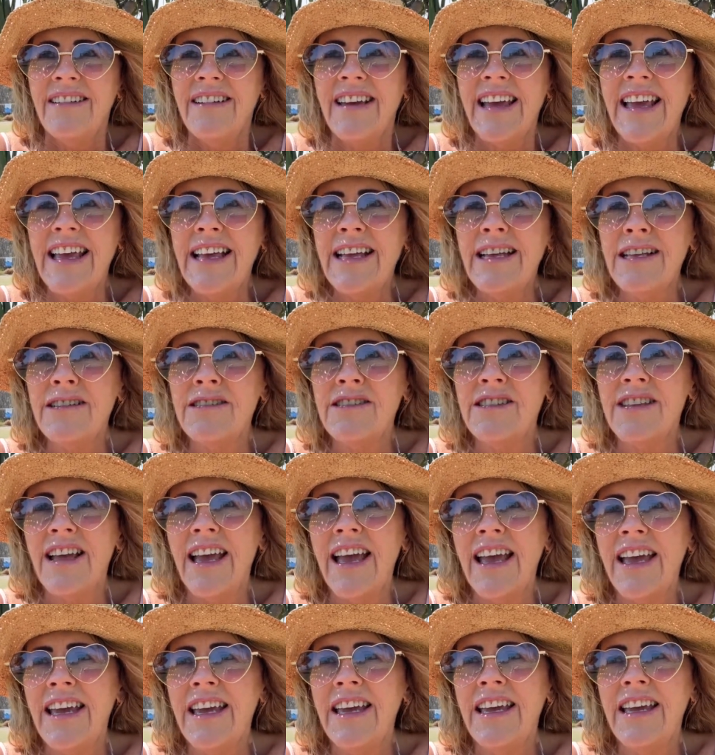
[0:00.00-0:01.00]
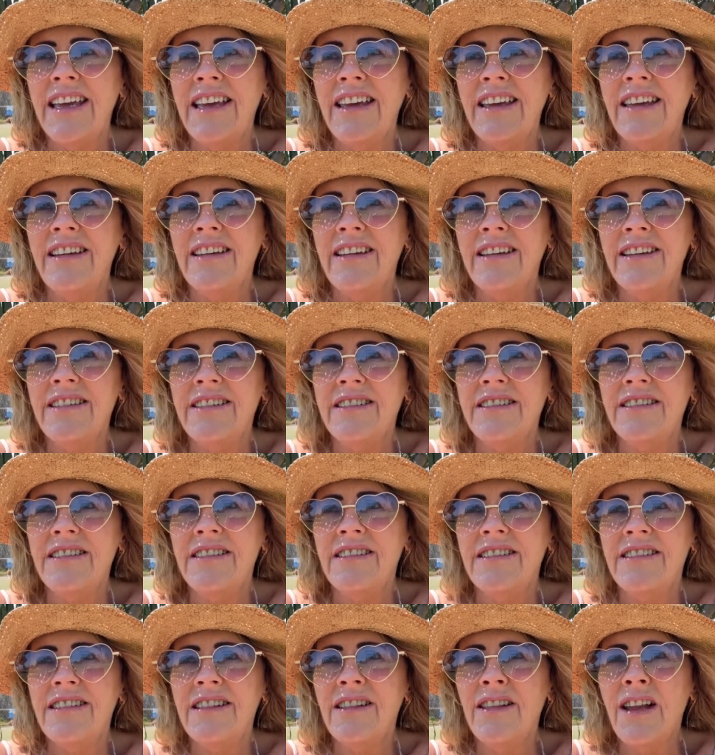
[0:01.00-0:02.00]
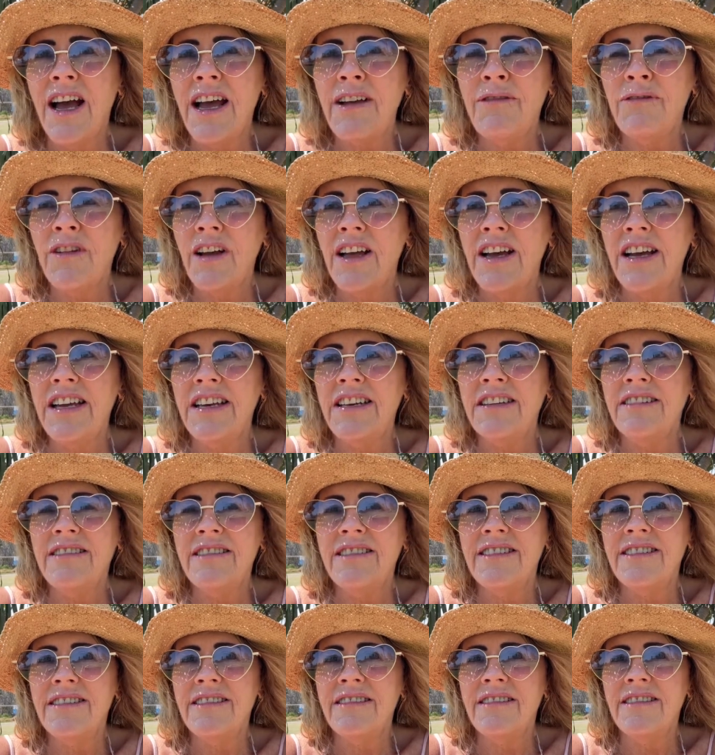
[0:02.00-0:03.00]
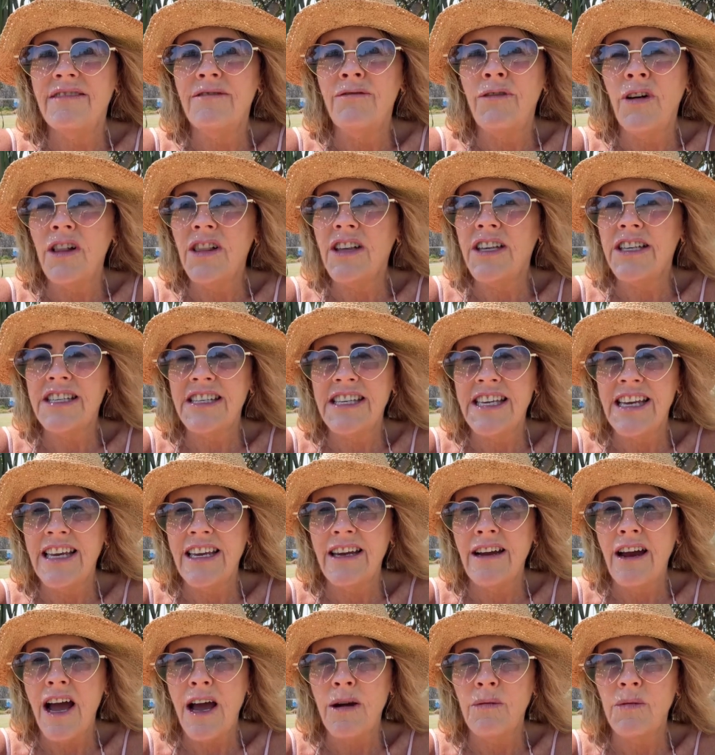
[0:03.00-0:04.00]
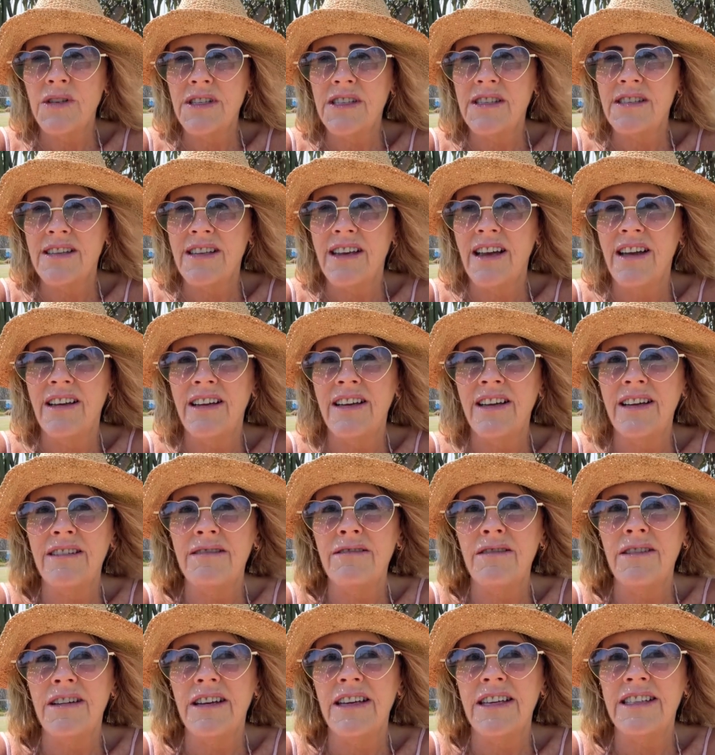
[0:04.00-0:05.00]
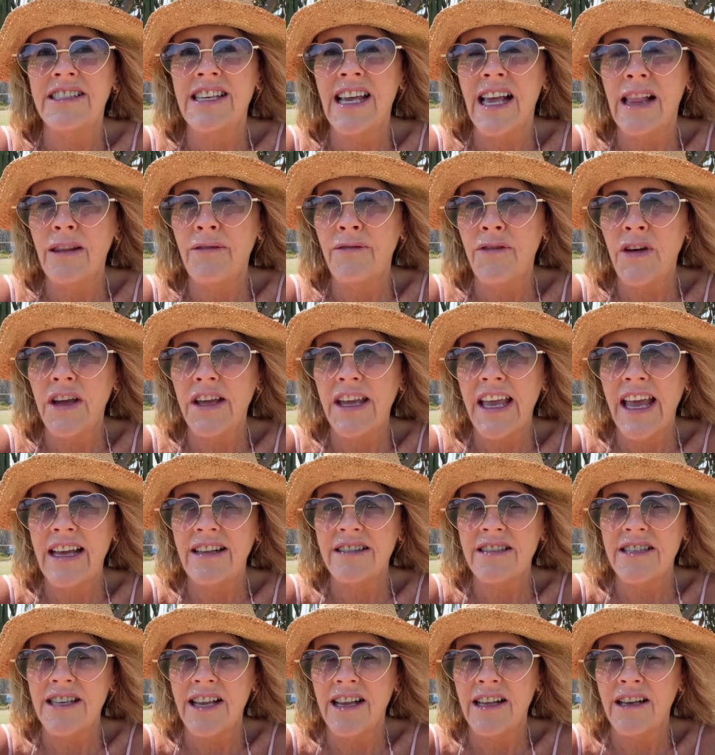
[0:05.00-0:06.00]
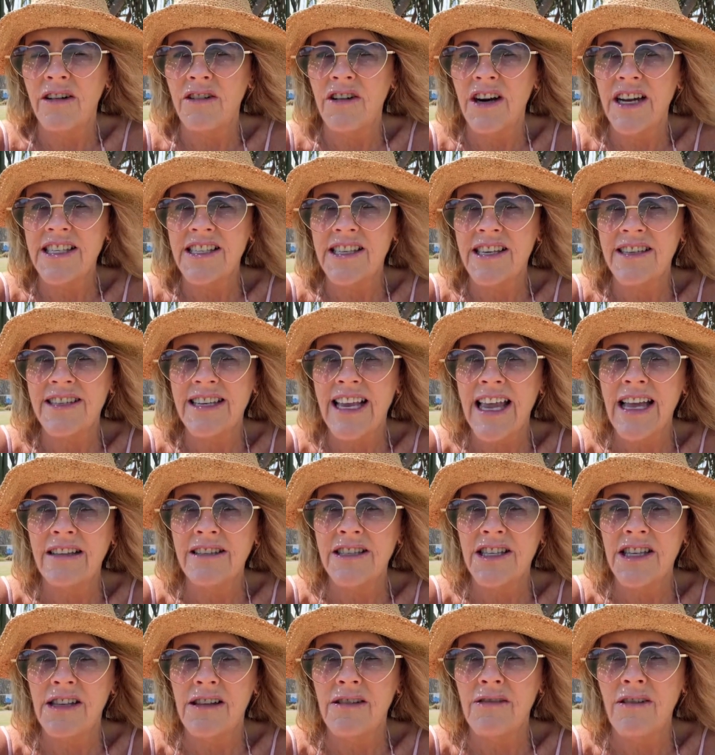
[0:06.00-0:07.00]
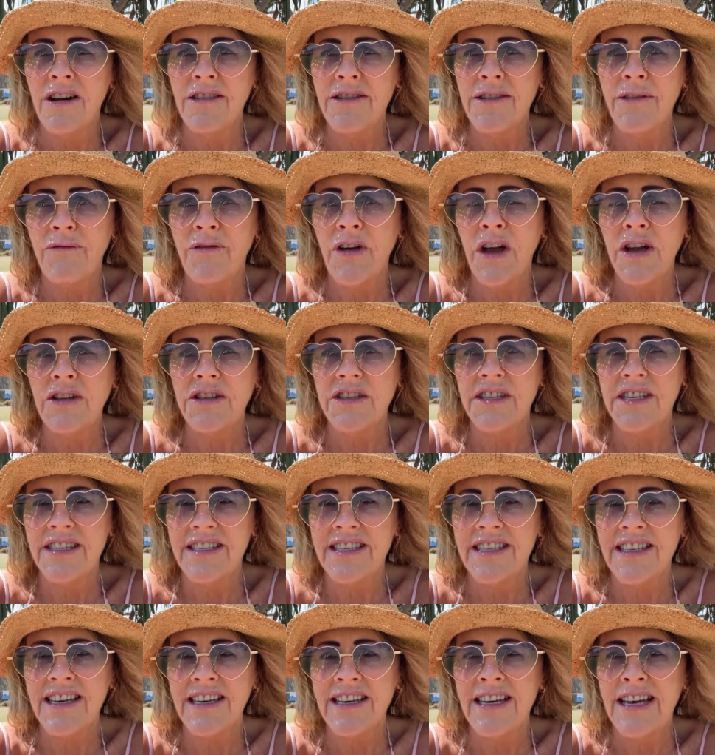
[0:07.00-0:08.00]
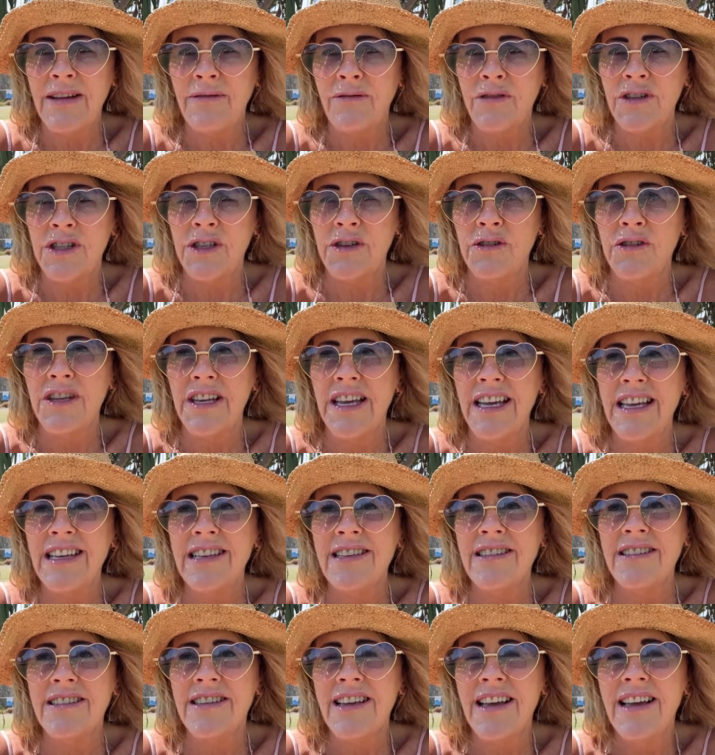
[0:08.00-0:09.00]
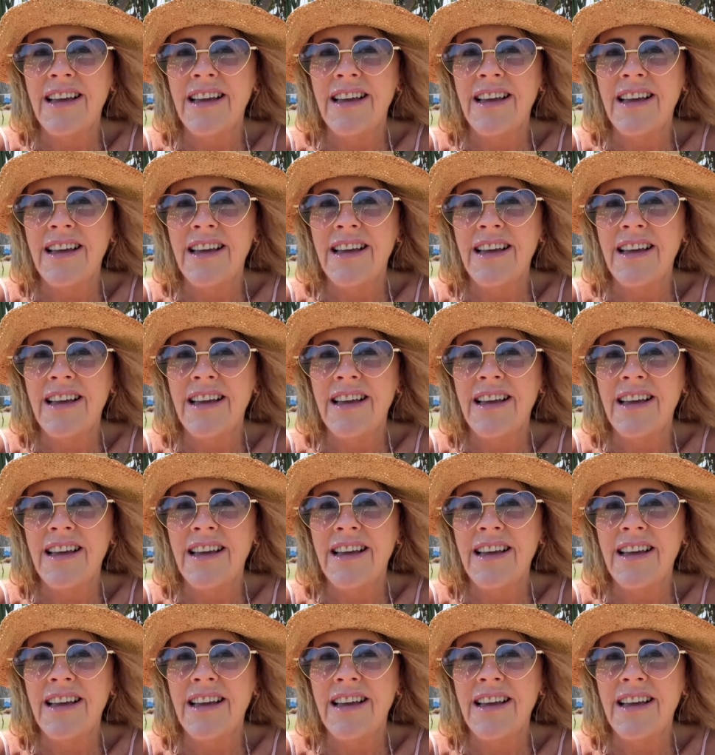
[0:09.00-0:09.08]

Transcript: As a Lifeline volunteer, I was a telephone counsellor, crisis counsellor on the phones in Sydney for 2 years.